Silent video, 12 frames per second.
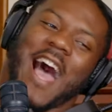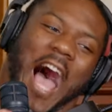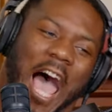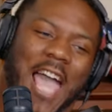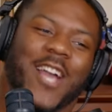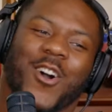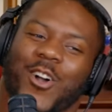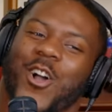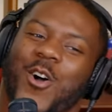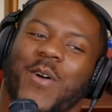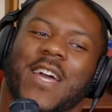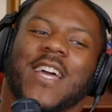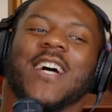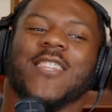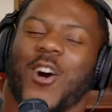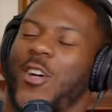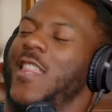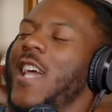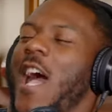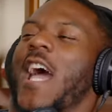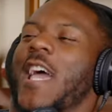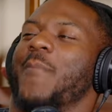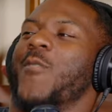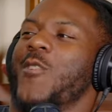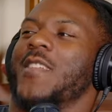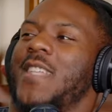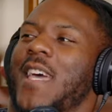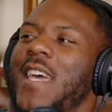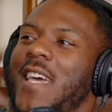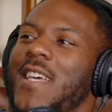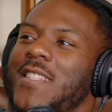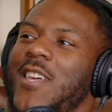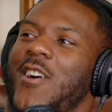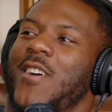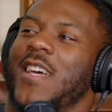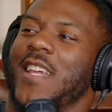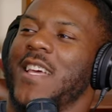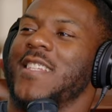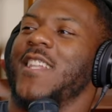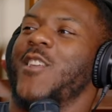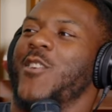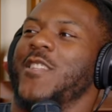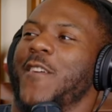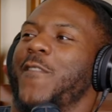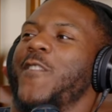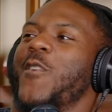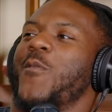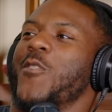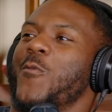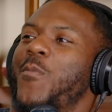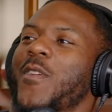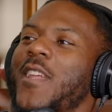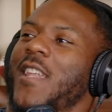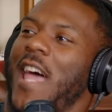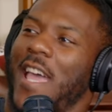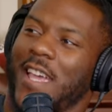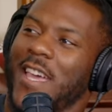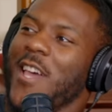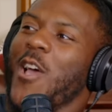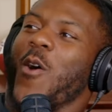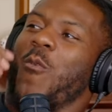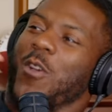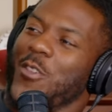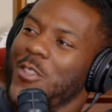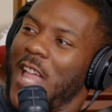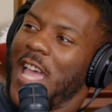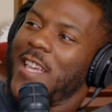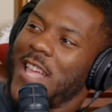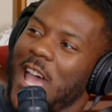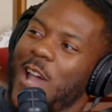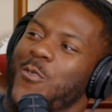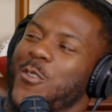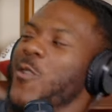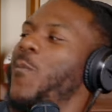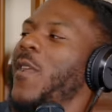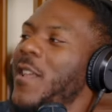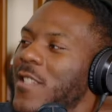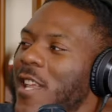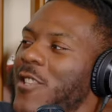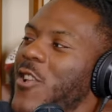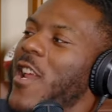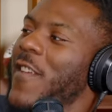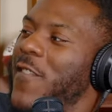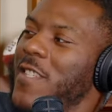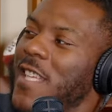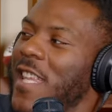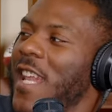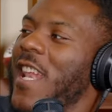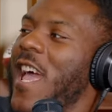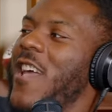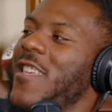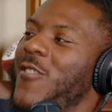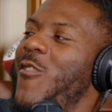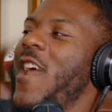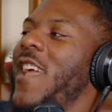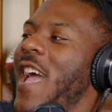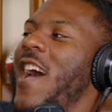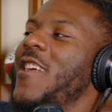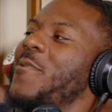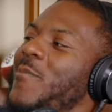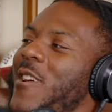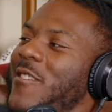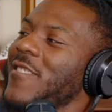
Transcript: I ain't gonna go in. The only thing I am gonna say is, though, it is a little different, though, when you pull up, like, when you pull up to the training facility now, your rank got up, though.